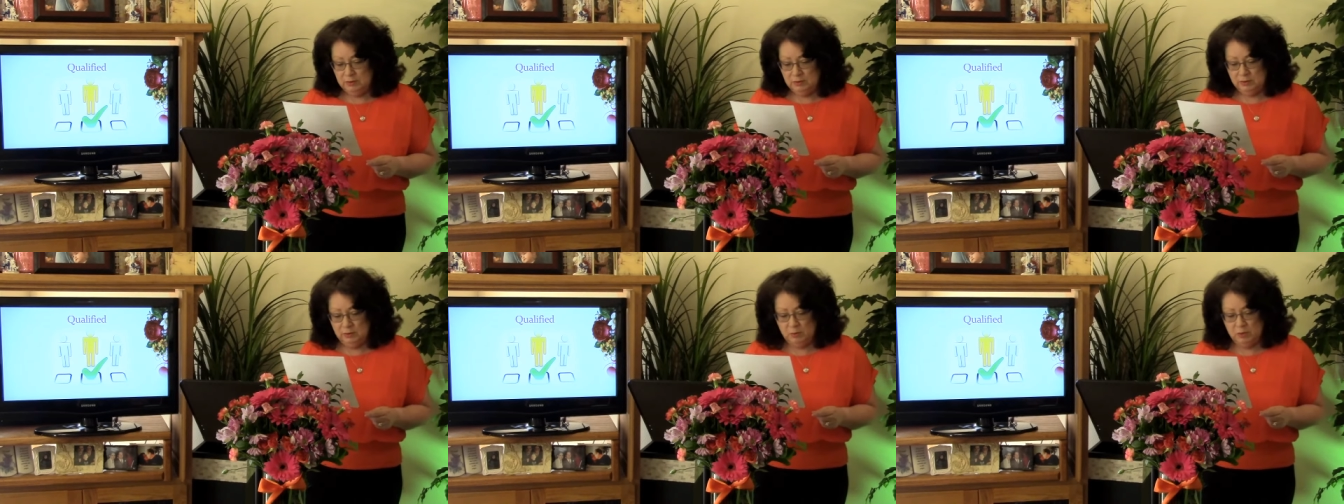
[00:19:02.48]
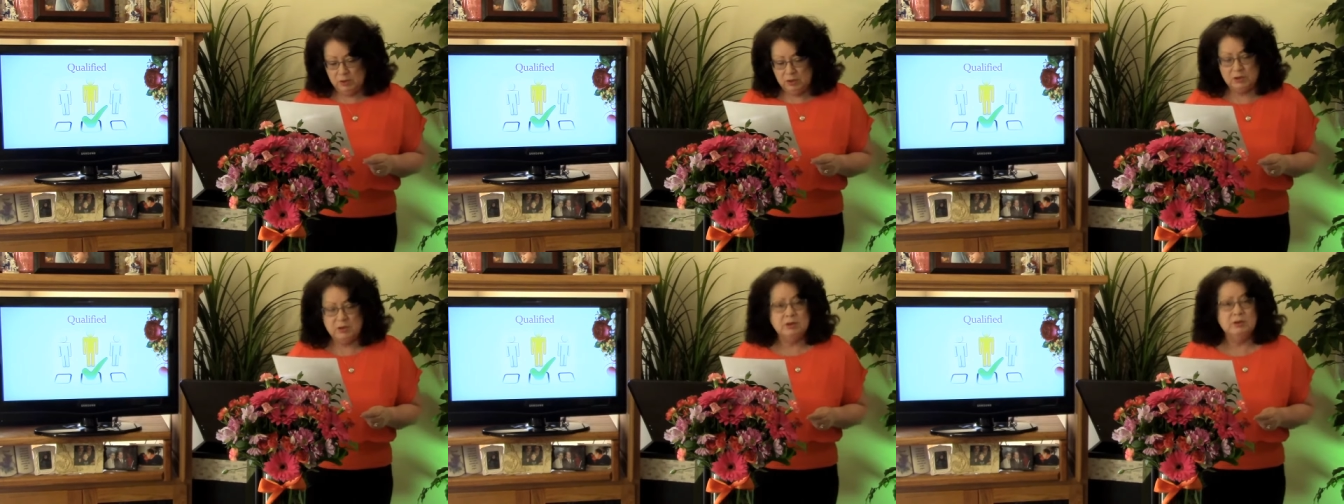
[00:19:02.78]
the
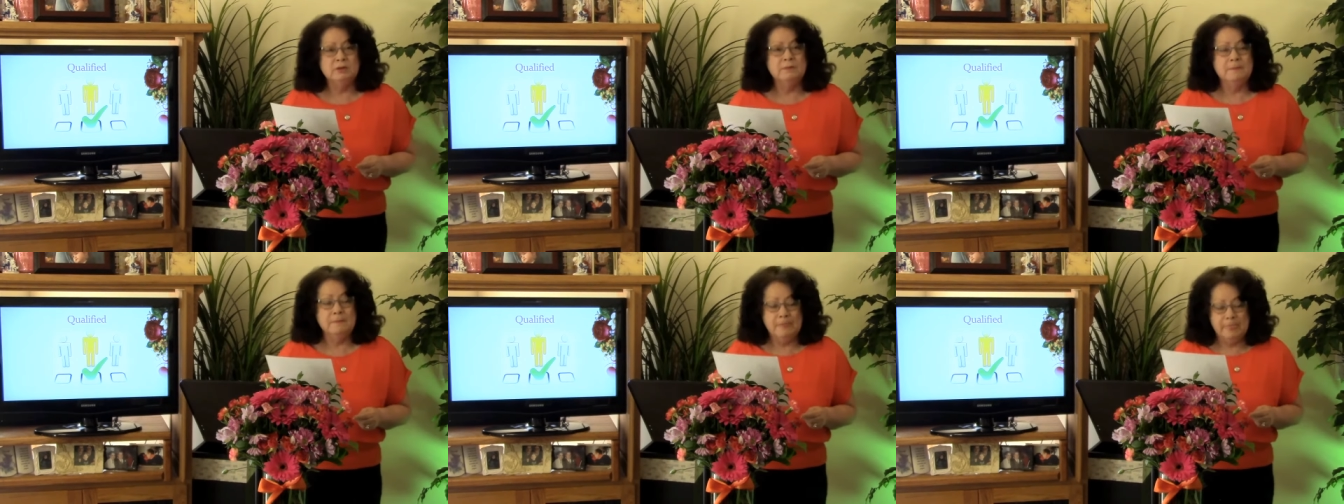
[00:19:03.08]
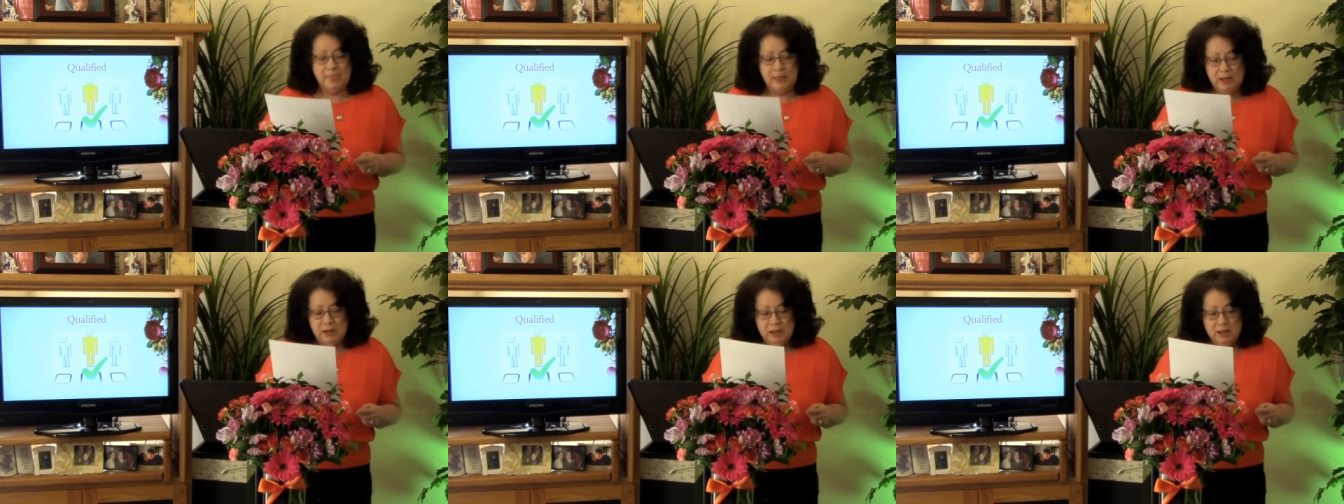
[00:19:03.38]
work.
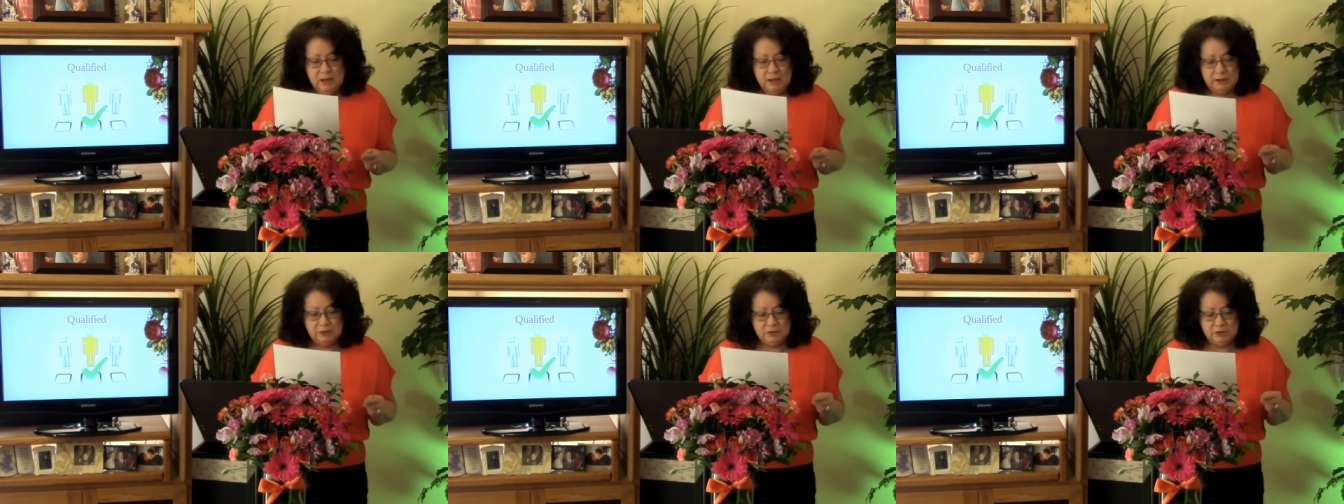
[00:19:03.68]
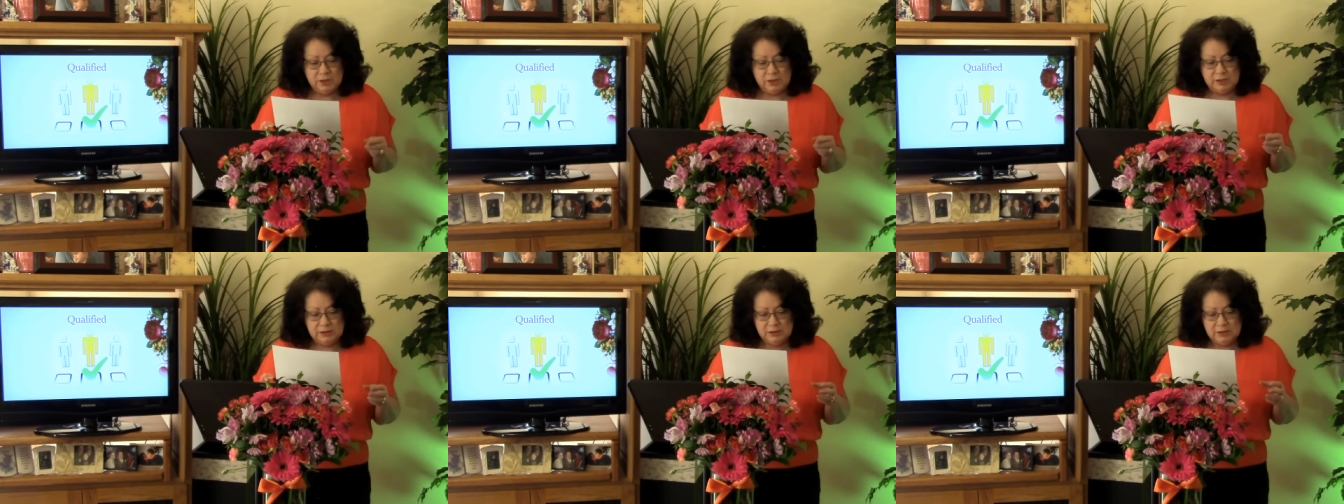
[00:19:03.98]

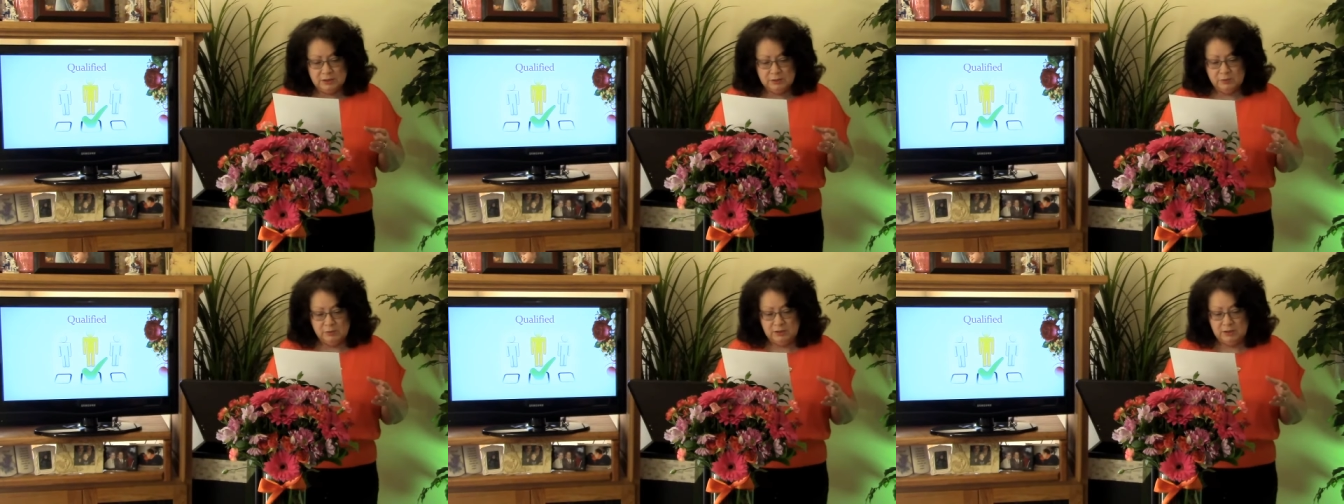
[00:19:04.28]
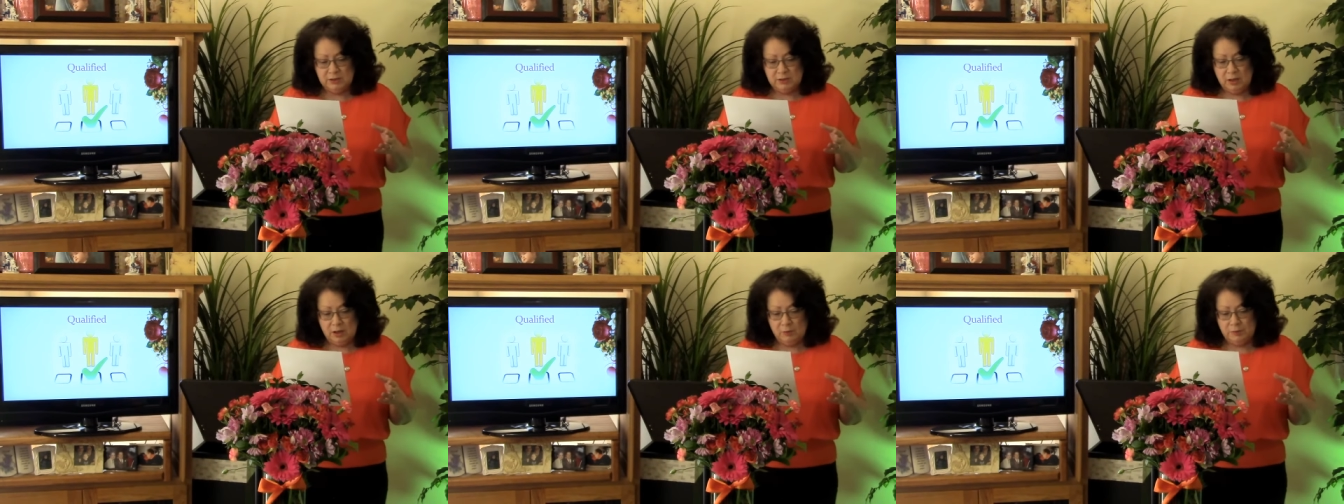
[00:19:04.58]
Jesus
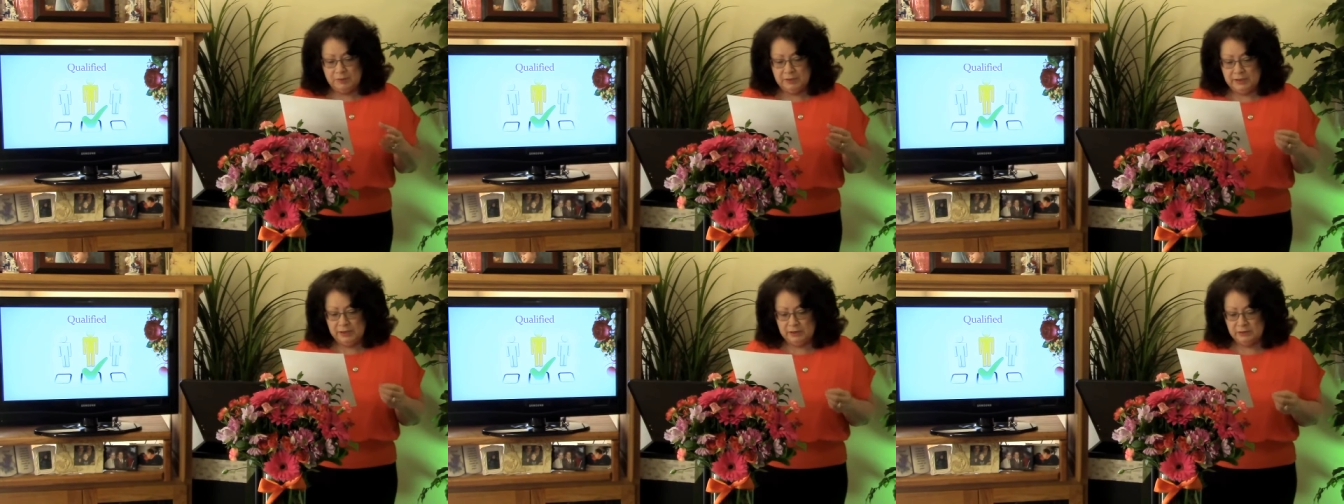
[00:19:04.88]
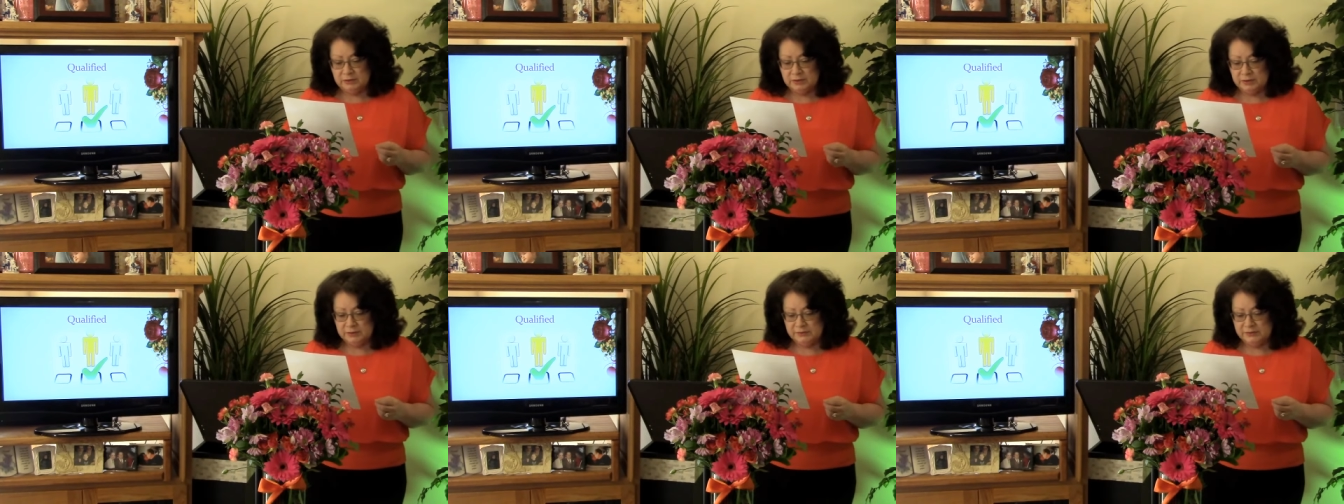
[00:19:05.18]
would open
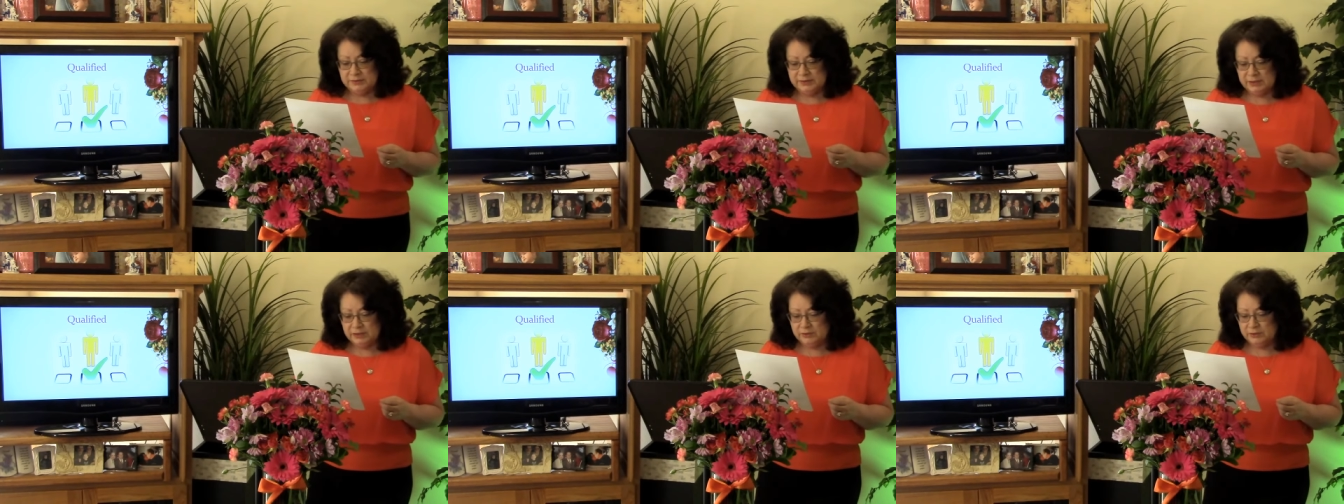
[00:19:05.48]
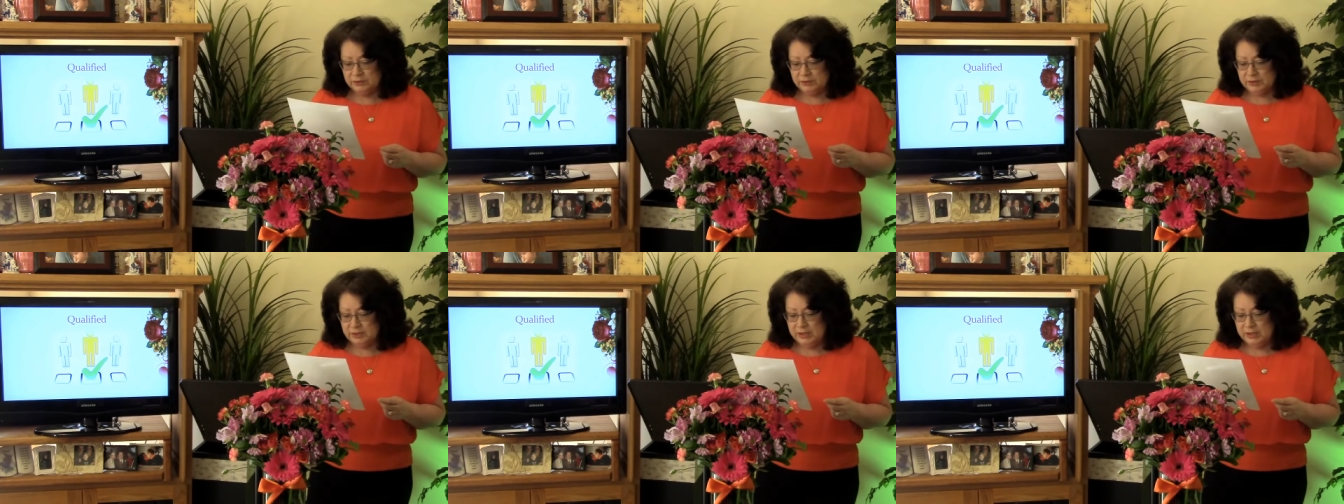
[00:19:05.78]
ears of sinners